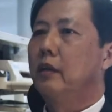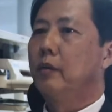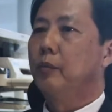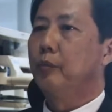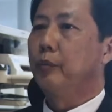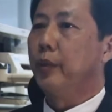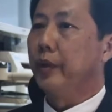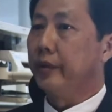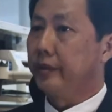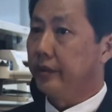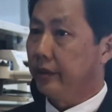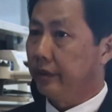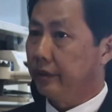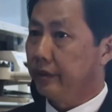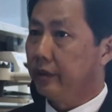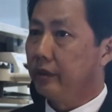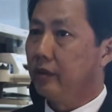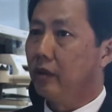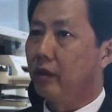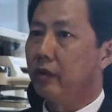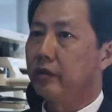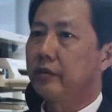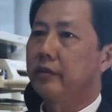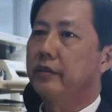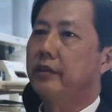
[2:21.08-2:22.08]
persistent
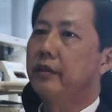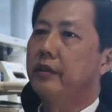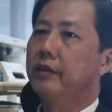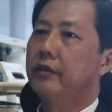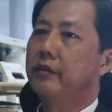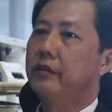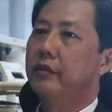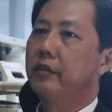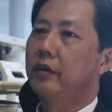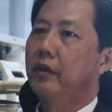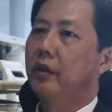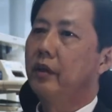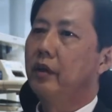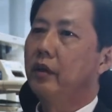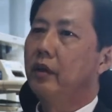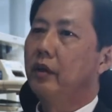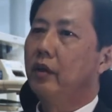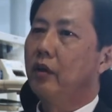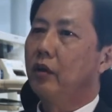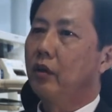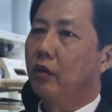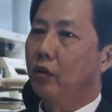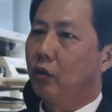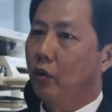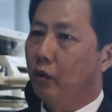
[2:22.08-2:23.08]
hoarseness
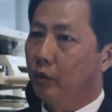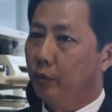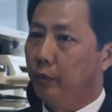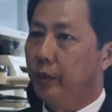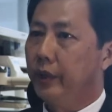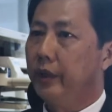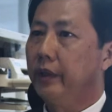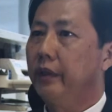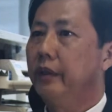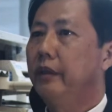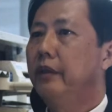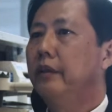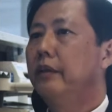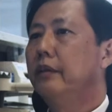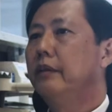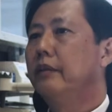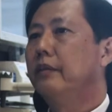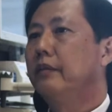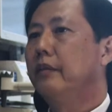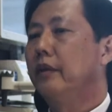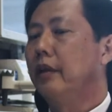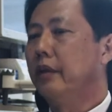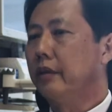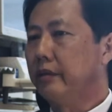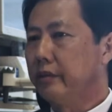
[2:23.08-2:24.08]
could be
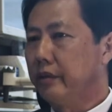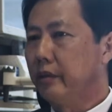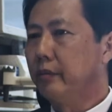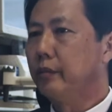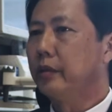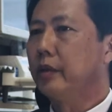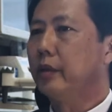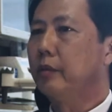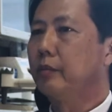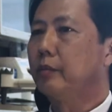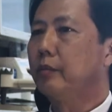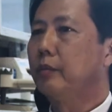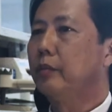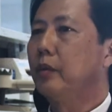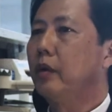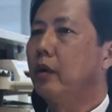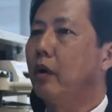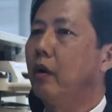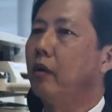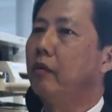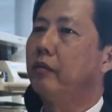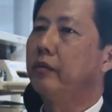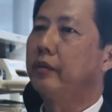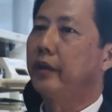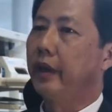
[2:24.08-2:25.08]
a symptom
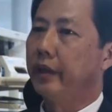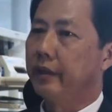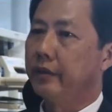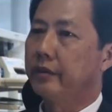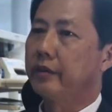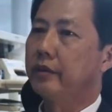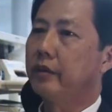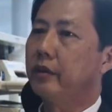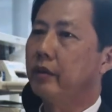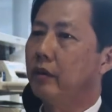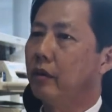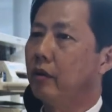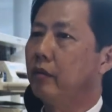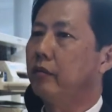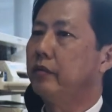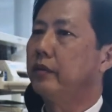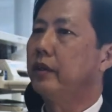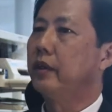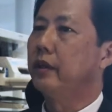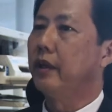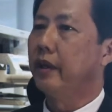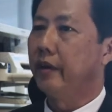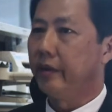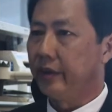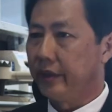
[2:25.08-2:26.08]
of cancer of the
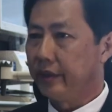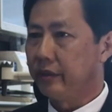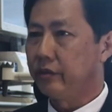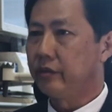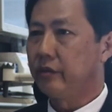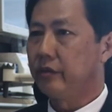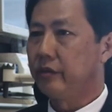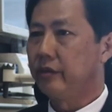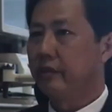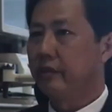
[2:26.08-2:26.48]
larynx.